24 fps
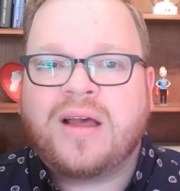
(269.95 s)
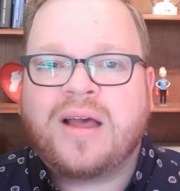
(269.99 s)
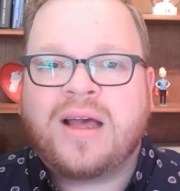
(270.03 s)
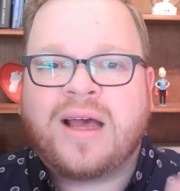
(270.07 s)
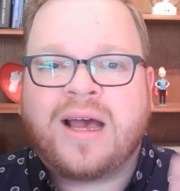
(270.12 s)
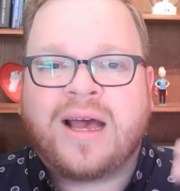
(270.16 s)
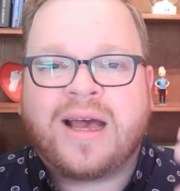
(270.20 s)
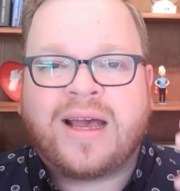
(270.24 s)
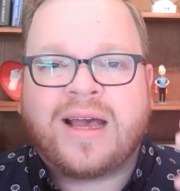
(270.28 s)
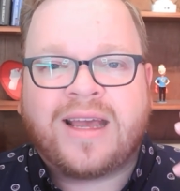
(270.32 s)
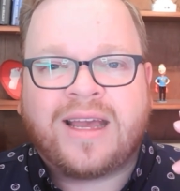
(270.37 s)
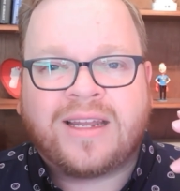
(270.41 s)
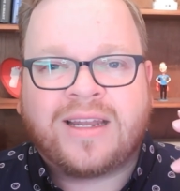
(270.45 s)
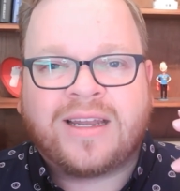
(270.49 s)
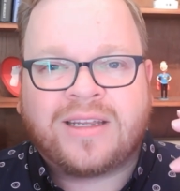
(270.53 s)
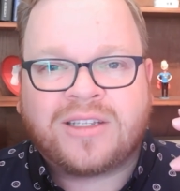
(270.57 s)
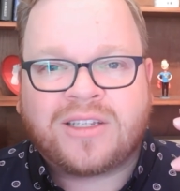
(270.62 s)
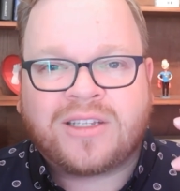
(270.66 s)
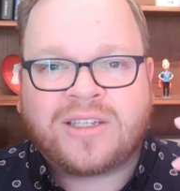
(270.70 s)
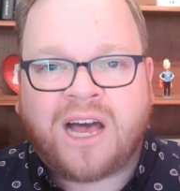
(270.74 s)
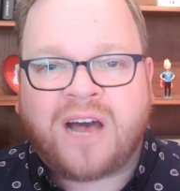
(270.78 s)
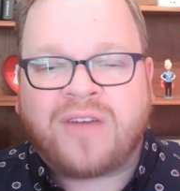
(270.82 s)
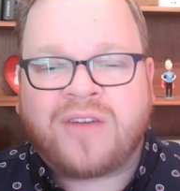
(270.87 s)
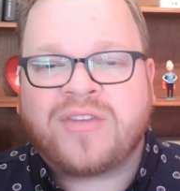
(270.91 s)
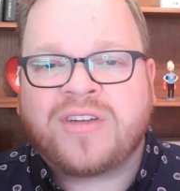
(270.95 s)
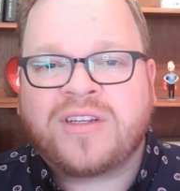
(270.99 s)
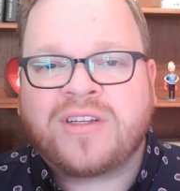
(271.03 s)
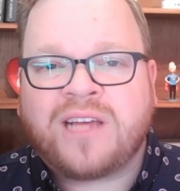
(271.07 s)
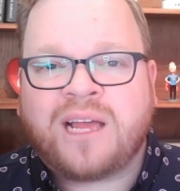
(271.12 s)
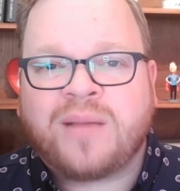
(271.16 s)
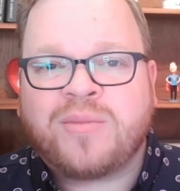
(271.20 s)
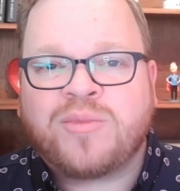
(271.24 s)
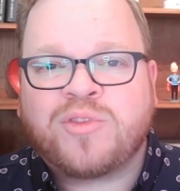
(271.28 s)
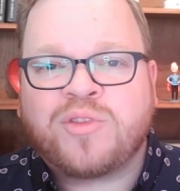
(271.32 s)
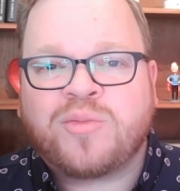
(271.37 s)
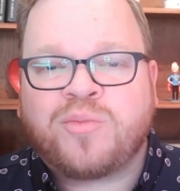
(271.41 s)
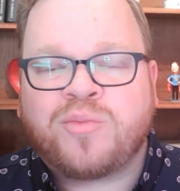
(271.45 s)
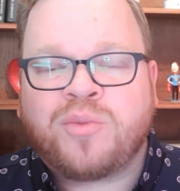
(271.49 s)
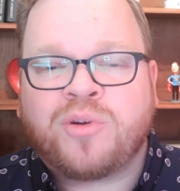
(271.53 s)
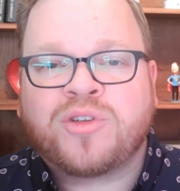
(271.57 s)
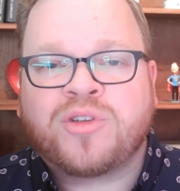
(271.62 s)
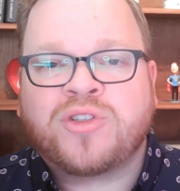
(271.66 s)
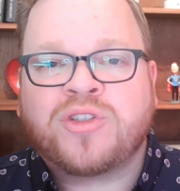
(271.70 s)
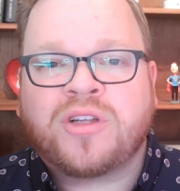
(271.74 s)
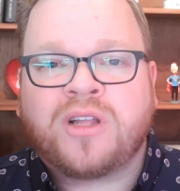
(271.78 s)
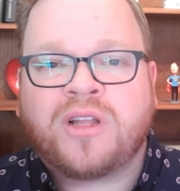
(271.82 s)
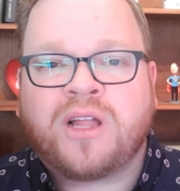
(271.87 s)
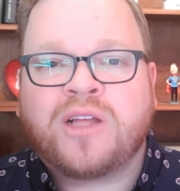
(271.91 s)
It is oftentimes
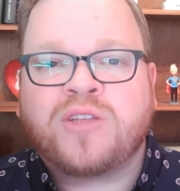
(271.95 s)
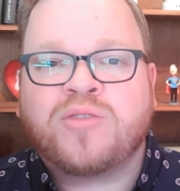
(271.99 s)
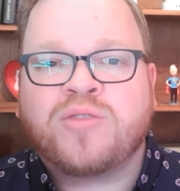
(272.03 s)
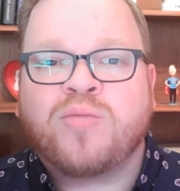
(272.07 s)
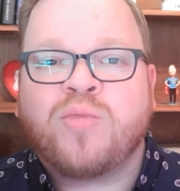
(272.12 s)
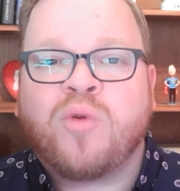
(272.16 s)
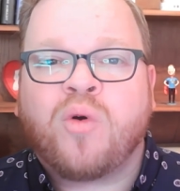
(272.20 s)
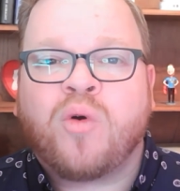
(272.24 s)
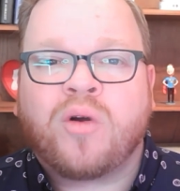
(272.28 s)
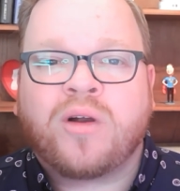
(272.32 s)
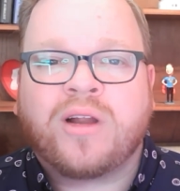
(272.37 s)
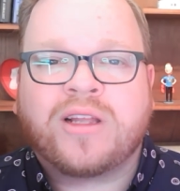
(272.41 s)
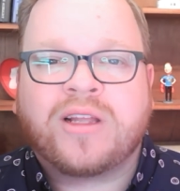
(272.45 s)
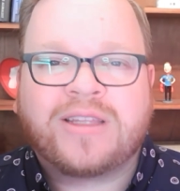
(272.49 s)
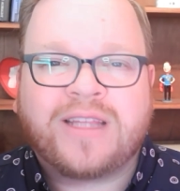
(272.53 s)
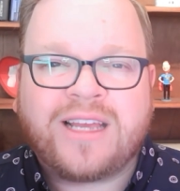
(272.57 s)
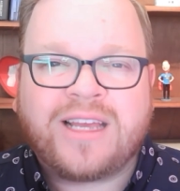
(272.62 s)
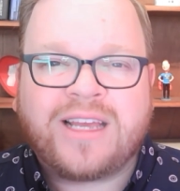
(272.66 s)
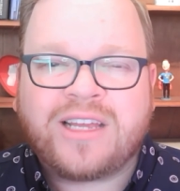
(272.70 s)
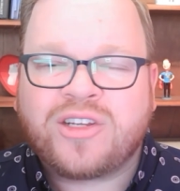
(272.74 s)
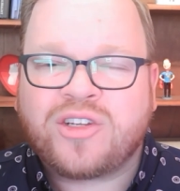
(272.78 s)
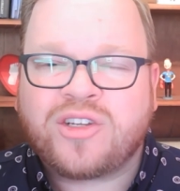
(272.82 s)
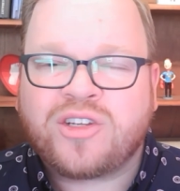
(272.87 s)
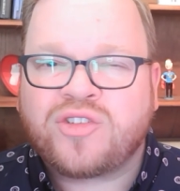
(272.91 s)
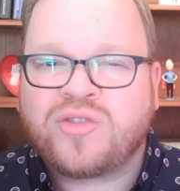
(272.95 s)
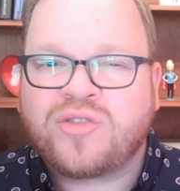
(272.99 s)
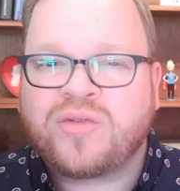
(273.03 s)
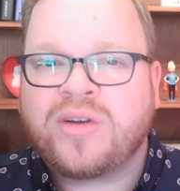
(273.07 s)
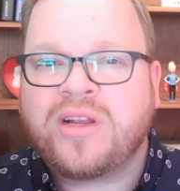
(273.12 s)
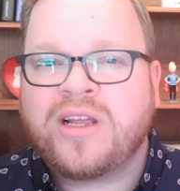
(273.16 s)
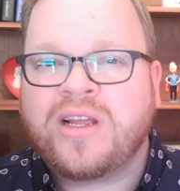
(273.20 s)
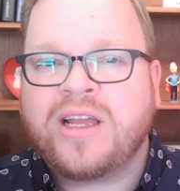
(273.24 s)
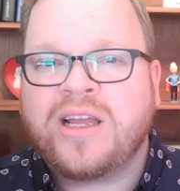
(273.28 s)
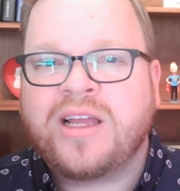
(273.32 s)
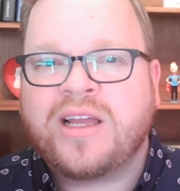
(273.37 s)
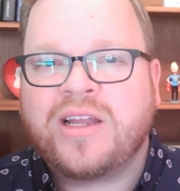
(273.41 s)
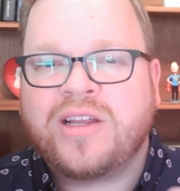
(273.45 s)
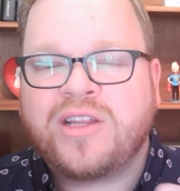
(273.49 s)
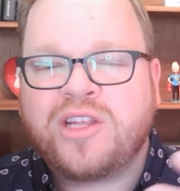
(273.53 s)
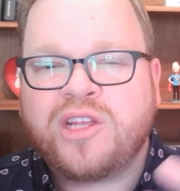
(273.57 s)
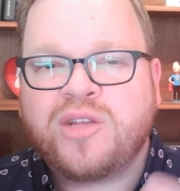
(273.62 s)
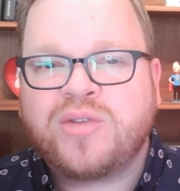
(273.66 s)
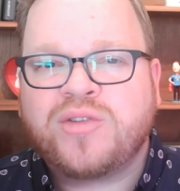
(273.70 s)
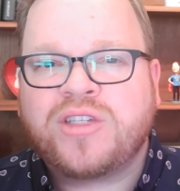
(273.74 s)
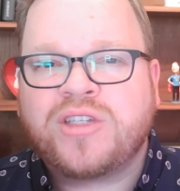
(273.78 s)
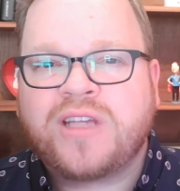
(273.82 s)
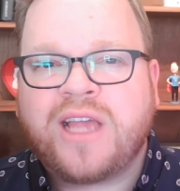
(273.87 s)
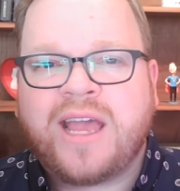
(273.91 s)
personalized more at the industry and
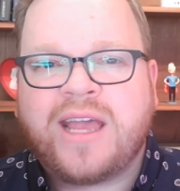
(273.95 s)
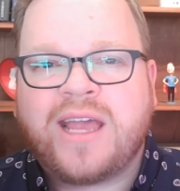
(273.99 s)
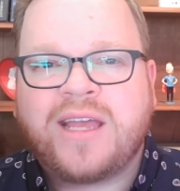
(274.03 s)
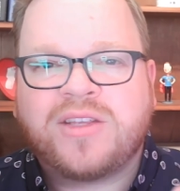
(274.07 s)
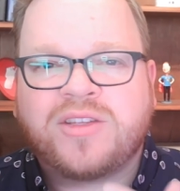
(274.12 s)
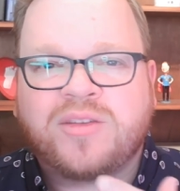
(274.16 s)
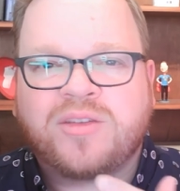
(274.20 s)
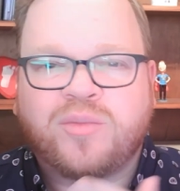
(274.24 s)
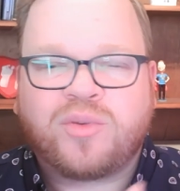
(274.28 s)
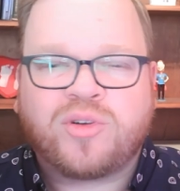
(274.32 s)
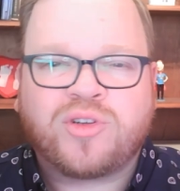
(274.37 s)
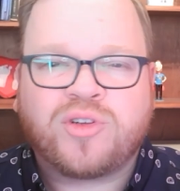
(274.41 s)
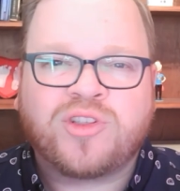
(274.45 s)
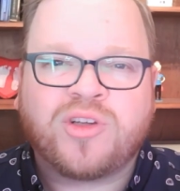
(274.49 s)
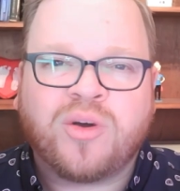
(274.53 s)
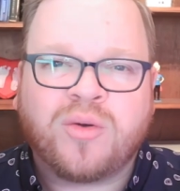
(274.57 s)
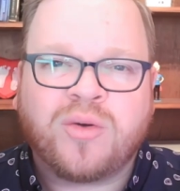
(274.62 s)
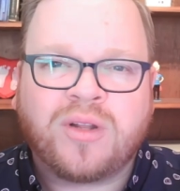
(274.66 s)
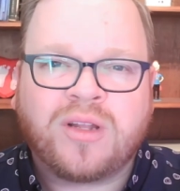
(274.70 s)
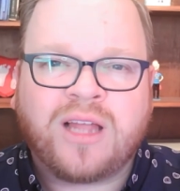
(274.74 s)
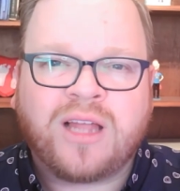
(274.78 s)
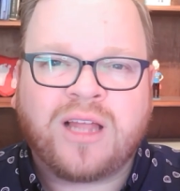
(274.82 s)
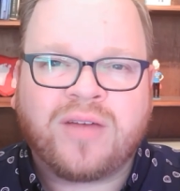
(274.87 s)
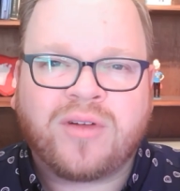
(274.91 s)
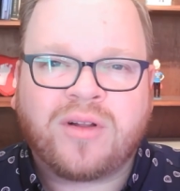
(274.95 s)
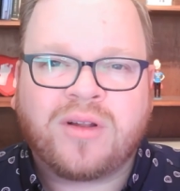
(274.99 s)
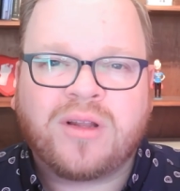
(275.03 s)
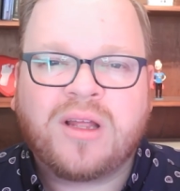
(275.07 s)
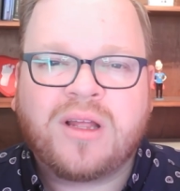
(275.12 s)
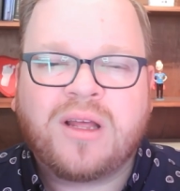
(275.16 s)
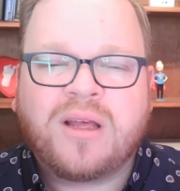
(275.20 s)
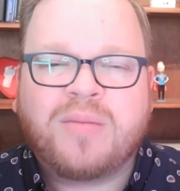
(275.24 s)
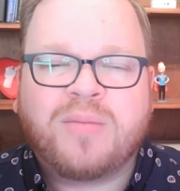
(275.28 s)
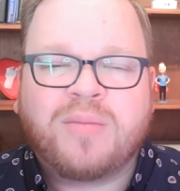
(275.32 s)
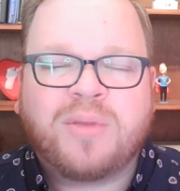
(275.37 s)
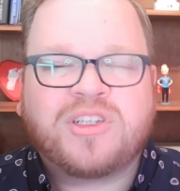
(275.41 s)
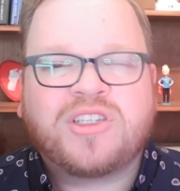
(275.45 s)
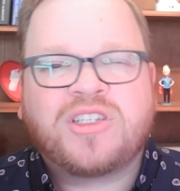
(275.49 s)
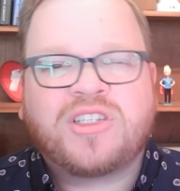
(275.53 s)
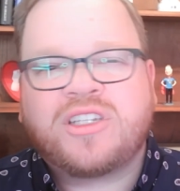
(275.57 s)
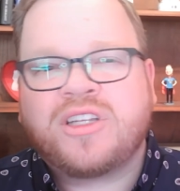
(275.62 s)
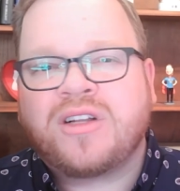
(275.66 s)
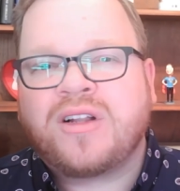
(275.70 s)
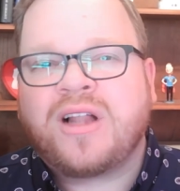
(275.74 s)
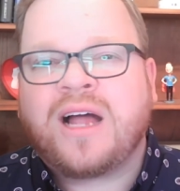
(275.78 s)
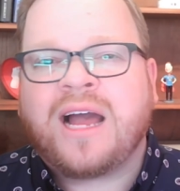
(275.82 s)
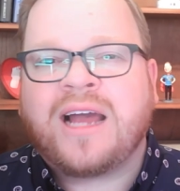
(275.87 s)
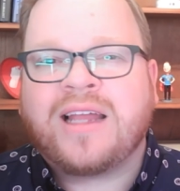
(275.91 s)
use case and persona level, but
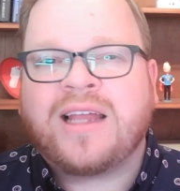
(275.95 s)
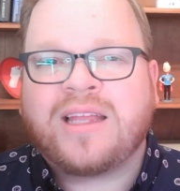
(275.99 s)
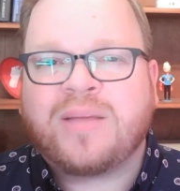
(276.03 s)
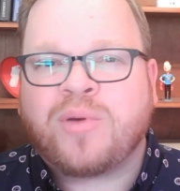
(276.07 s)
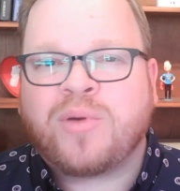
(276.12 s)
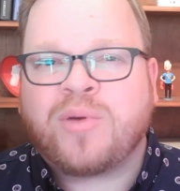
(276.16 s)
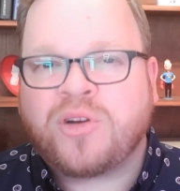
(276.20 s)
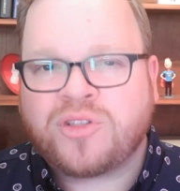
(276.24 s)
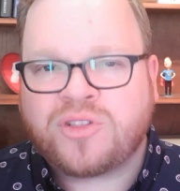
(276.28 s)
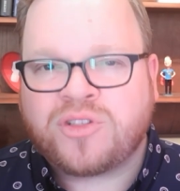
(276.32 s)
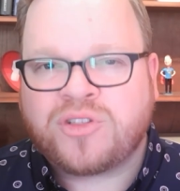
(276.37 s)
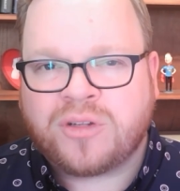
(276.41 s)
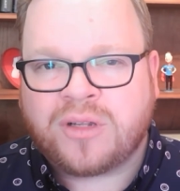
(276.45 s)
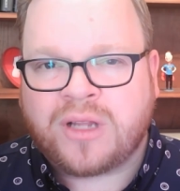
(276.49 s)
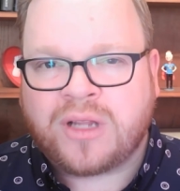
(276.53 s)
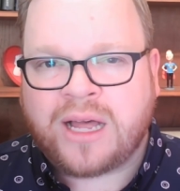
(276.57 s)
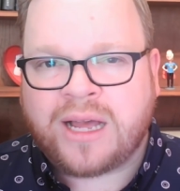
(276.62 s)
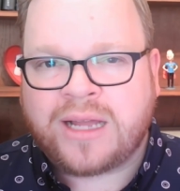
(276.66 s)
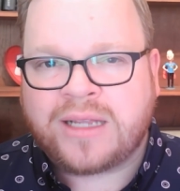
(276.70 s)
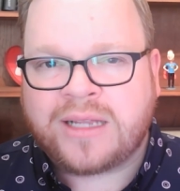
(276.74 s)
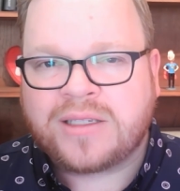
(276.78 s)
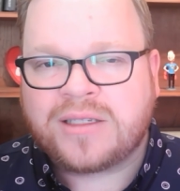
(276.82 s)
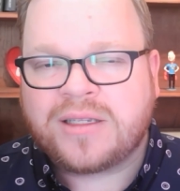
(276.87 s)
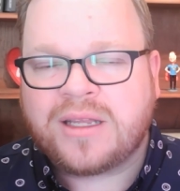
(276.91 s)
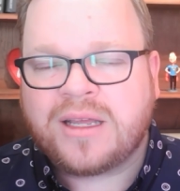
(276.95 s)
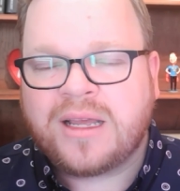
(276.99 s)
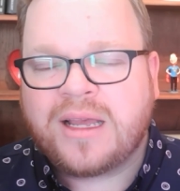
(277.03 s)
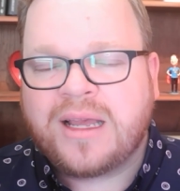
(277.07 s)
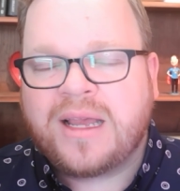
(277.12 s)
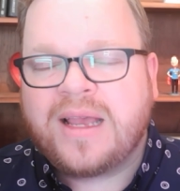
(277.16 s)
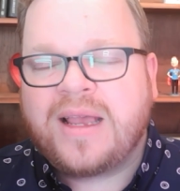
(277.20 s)
still highly personalized.